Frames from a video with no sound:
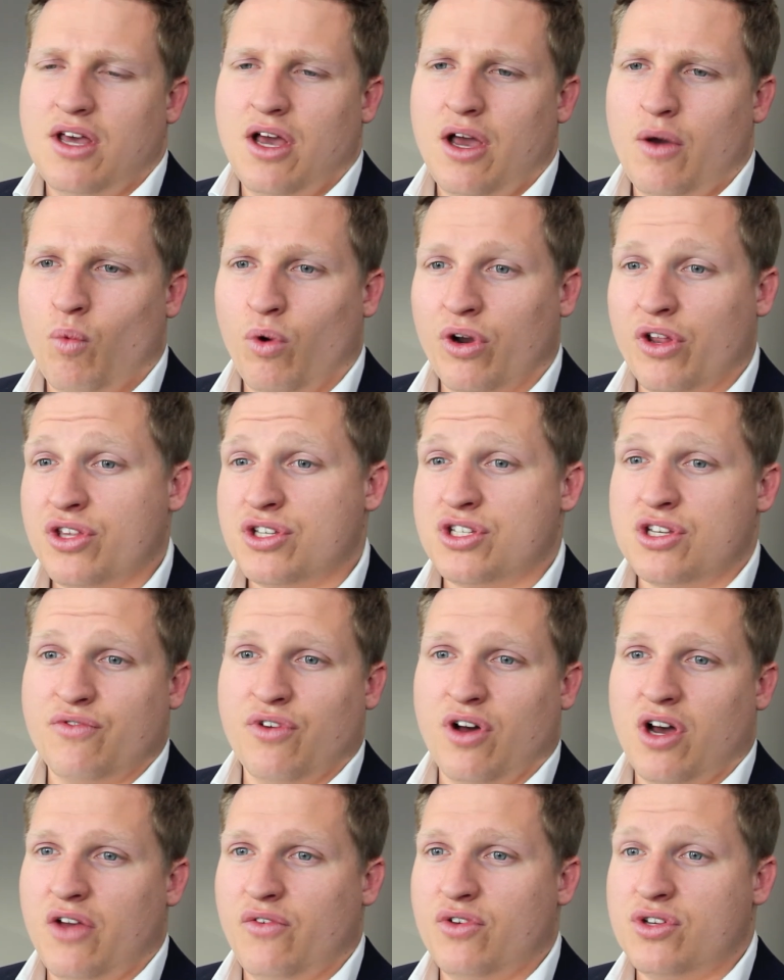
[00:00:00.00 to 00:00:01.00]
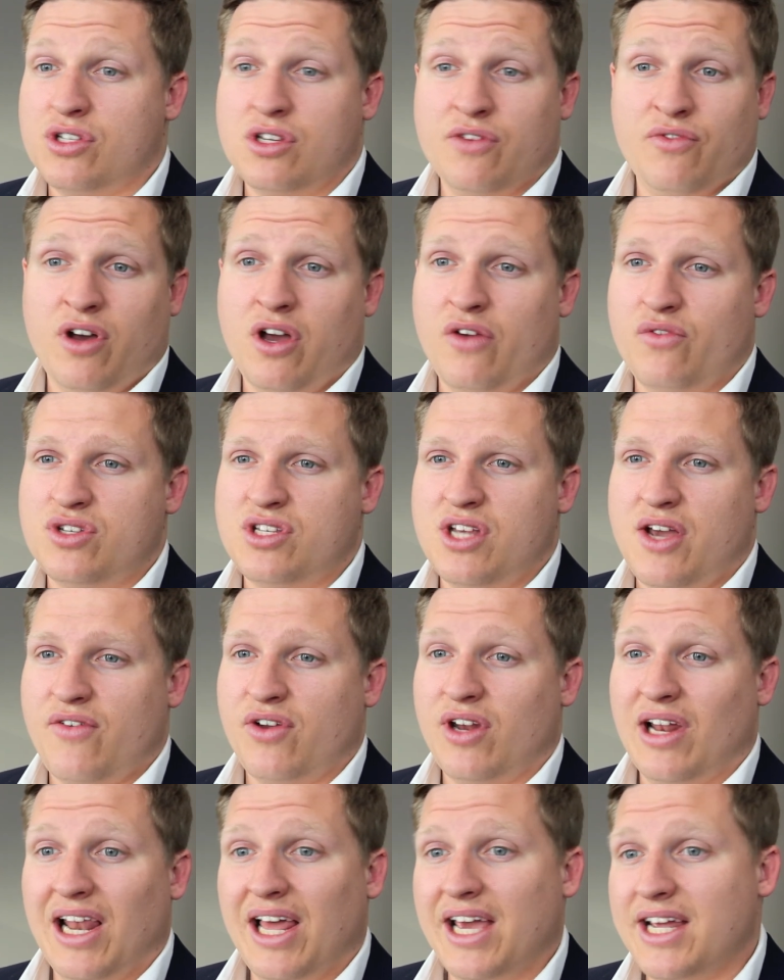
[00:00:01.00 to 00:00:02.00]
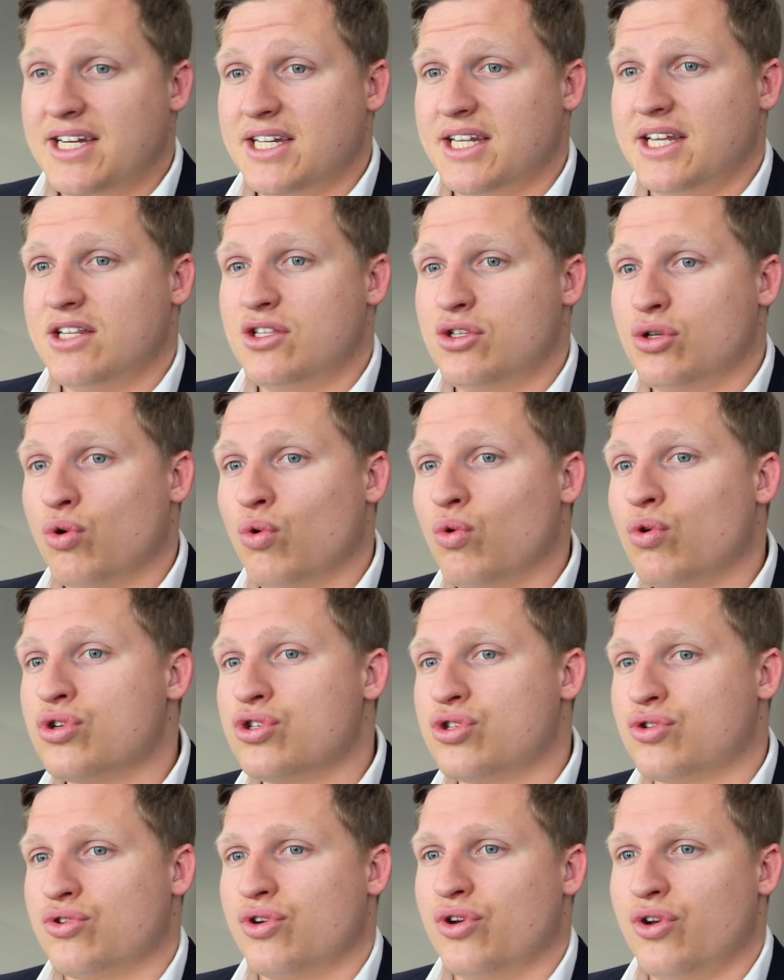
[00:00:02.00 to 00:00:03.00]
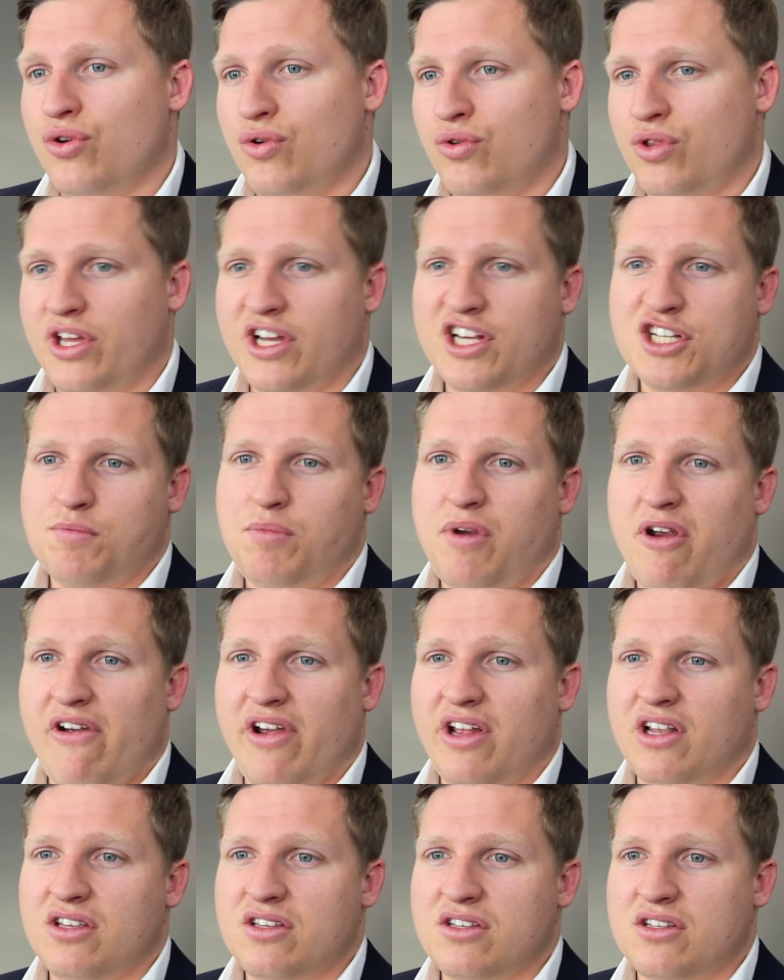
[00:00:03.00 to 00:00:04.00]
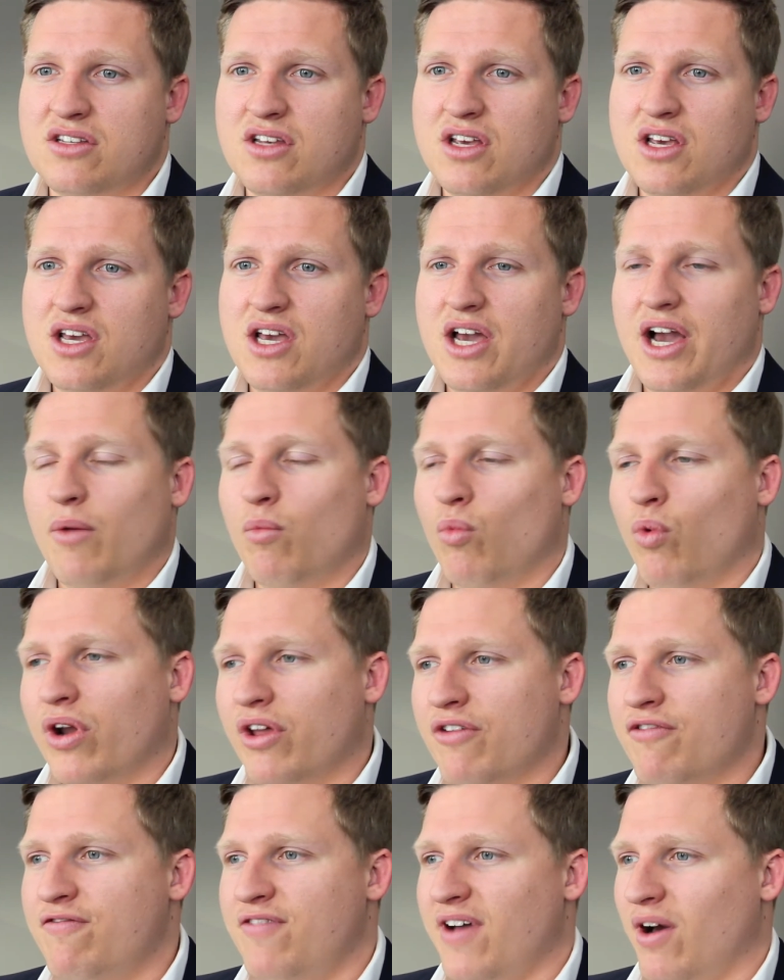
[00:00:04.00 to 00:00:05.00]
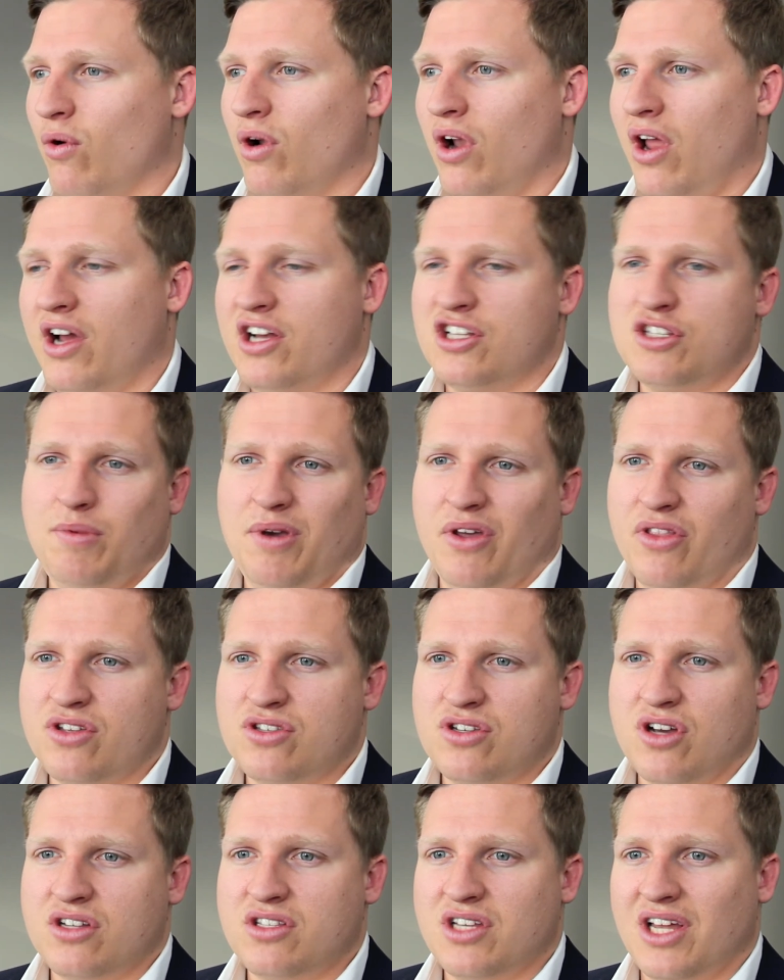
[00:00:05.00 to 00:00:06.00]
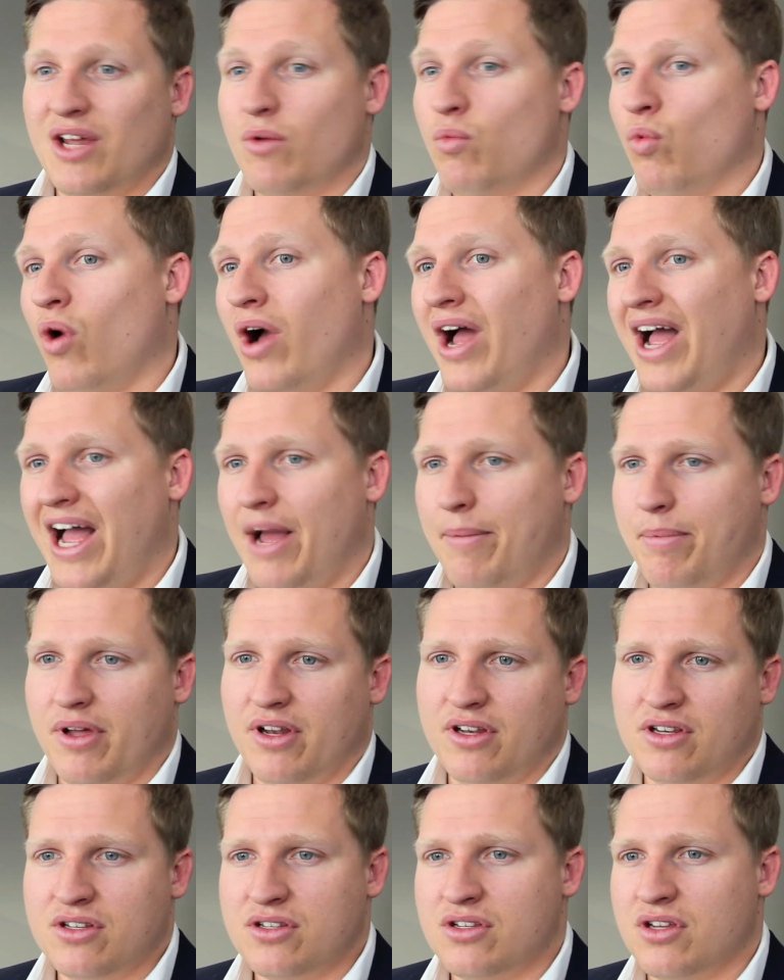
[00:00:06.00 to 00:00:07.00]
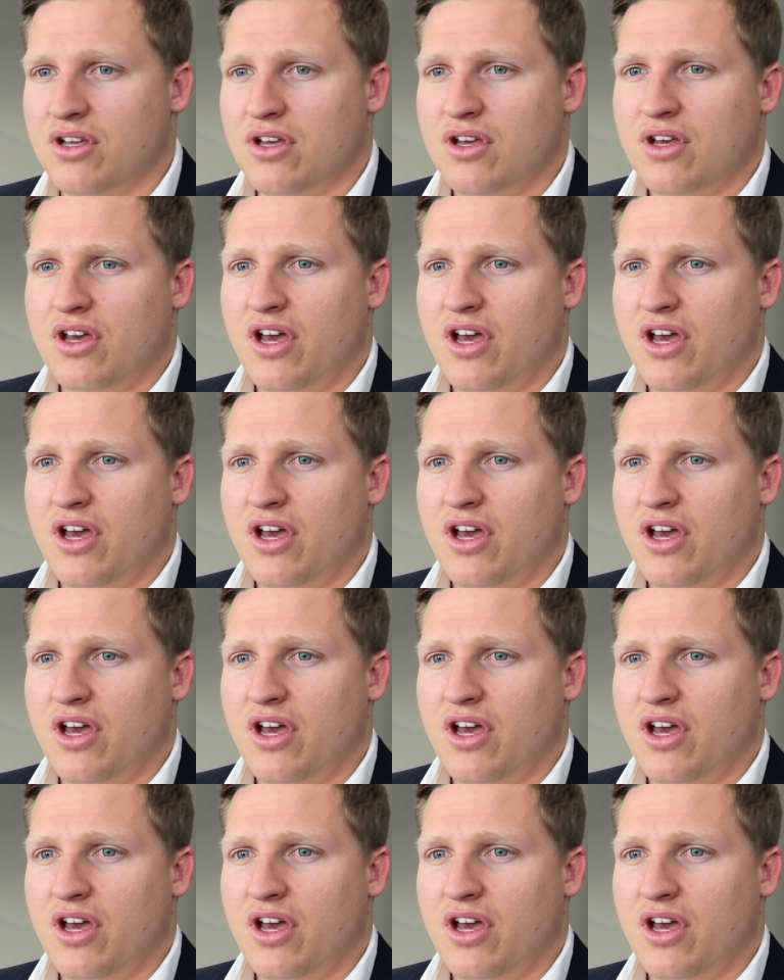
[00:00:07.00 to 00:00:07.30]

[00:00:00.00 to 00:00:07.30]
One of the survivors, Survivor 7, a lady, talks through the experience and what it felt like to be on the Titanic, what happened